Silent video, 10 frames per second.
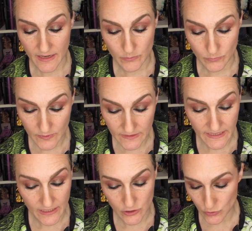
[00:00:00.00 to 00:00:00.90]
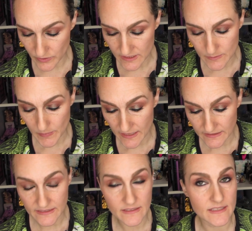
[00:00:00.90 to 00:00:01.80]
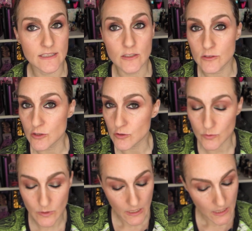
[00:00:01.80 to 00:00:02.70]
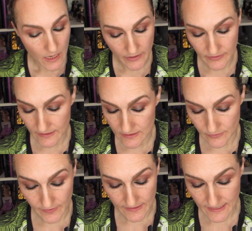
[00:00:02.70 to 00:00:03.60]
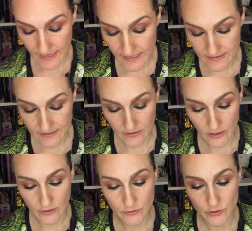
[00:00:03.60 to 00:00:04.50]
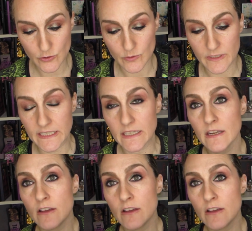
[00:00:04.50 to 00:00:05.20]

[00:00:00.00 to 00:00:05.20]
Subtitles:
I really enjoy this palette, still do. I think it's a fantastic color story,